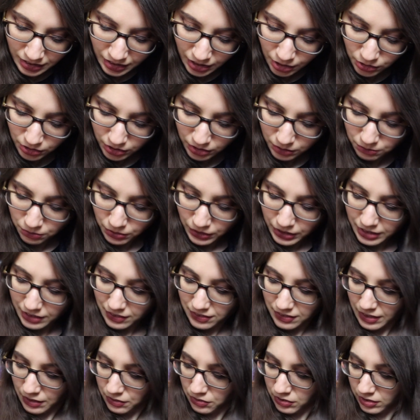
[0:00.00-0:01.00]
Oh, the confetti
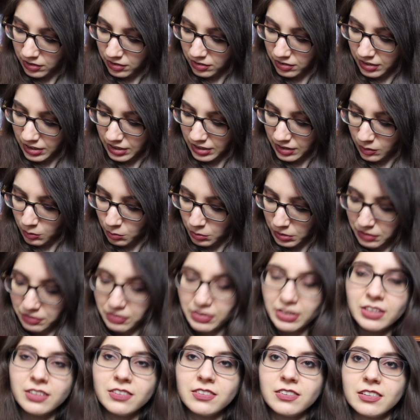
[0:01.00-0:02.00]
stuff's underneath
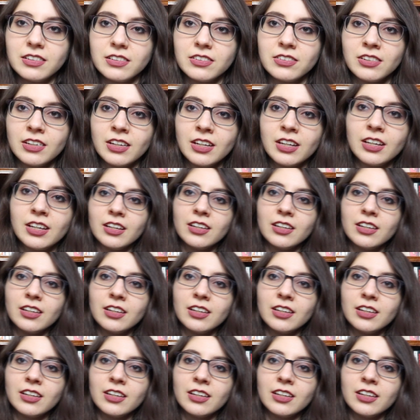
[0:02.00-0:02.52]
whatever this is.